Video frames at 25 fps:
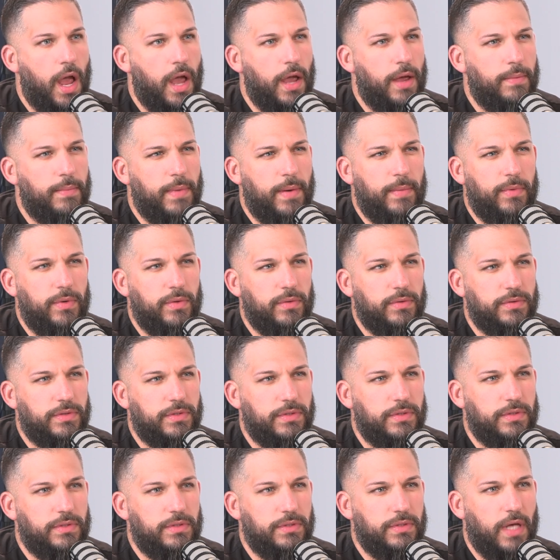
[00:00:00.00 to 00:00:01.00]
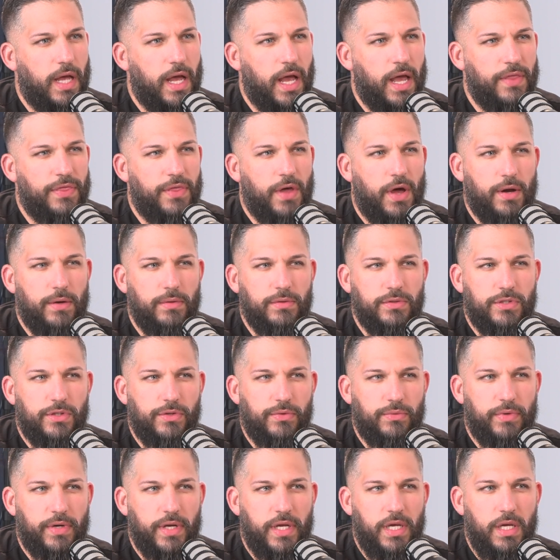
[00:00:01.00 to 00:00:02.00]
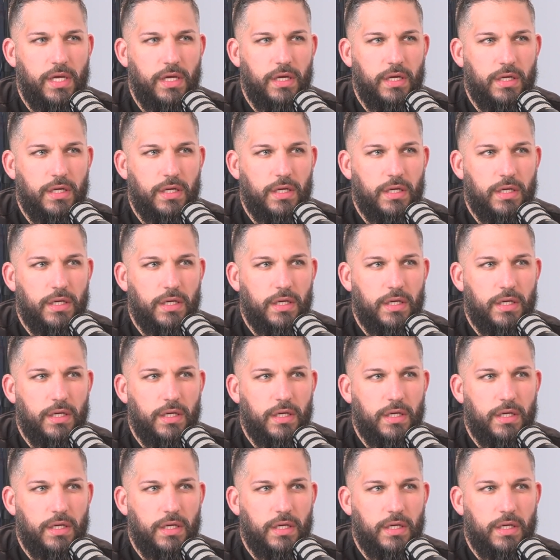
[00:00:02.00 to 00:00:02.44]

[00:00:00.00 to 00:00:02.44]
I remember I thought it was 3.